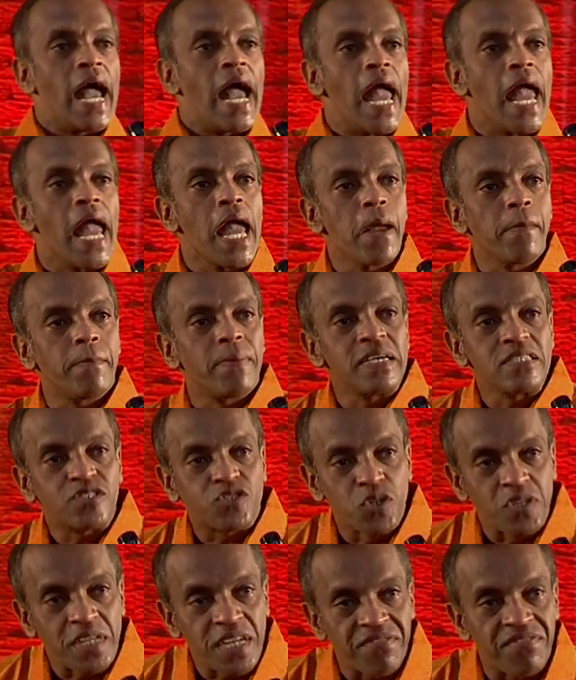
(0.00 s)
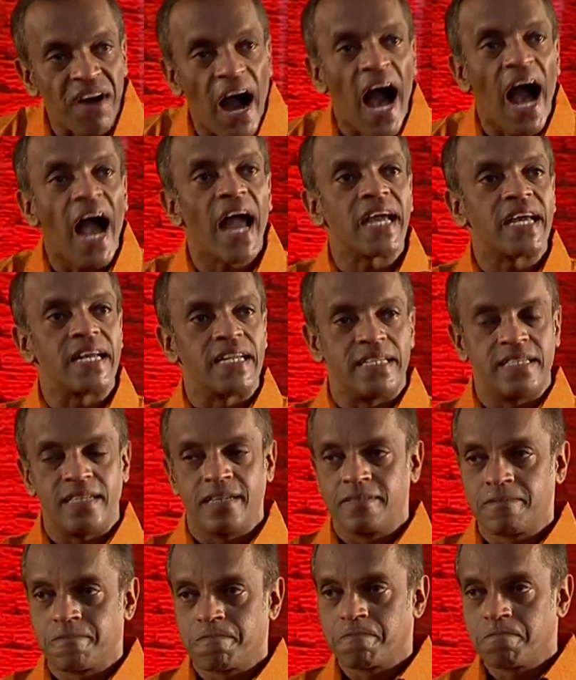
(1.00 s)
Able to divide
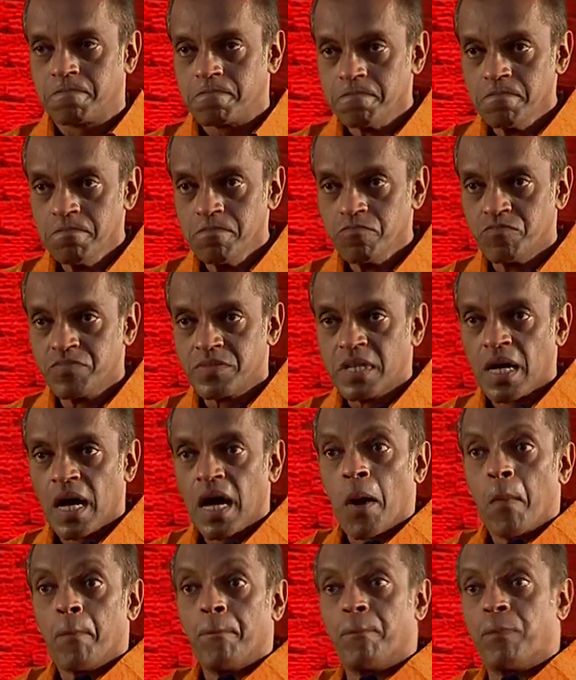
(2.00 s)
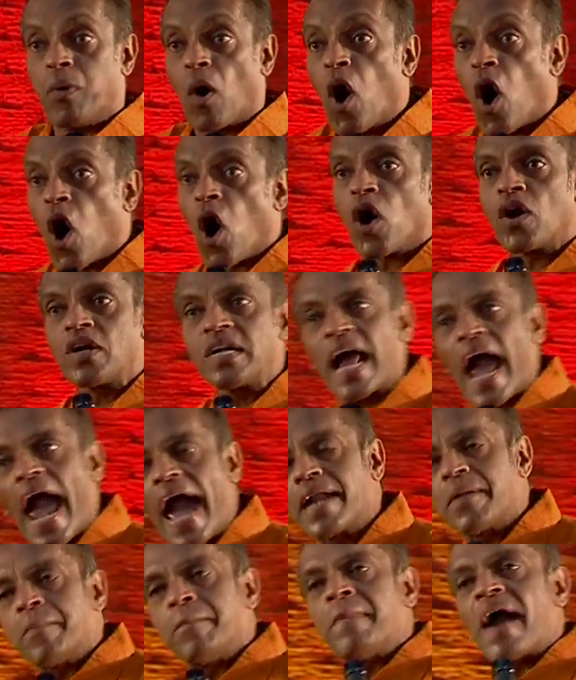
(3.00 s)
bone
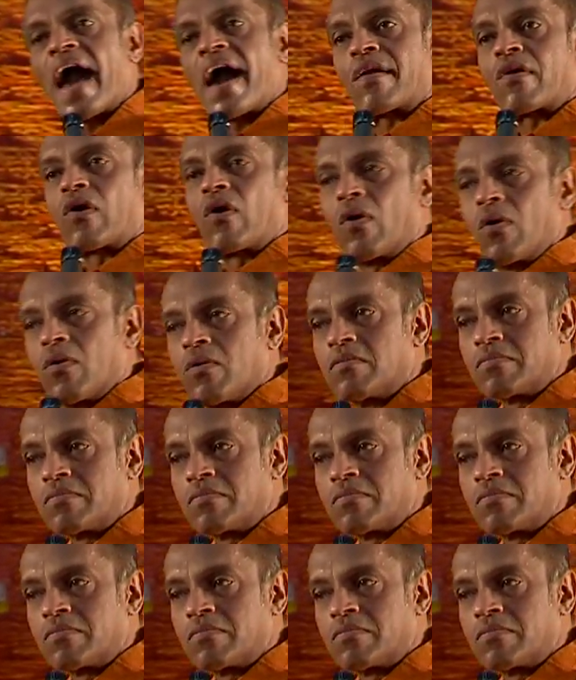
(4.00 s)
and marrow.